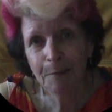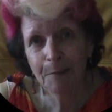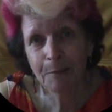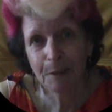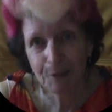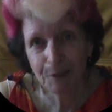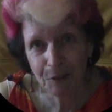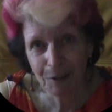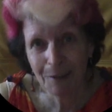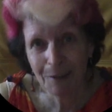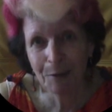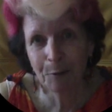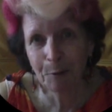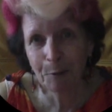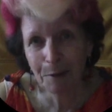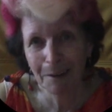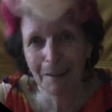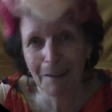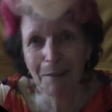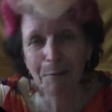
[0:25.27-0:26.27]
a genuine
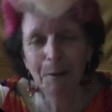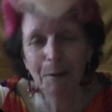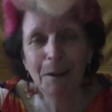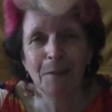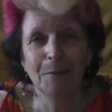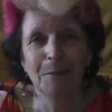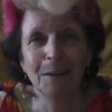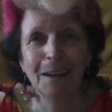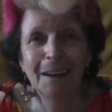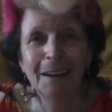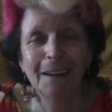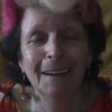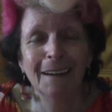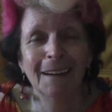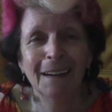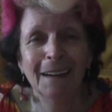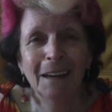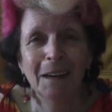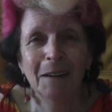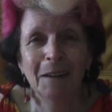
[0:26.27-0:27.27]
heat wave here
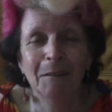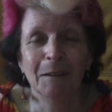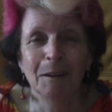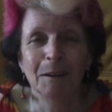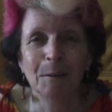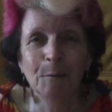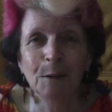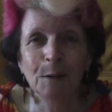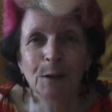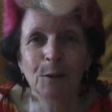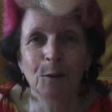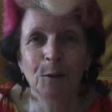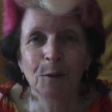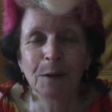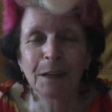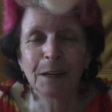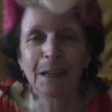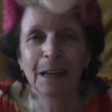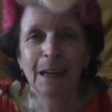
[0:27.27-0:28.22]
when I'm recording,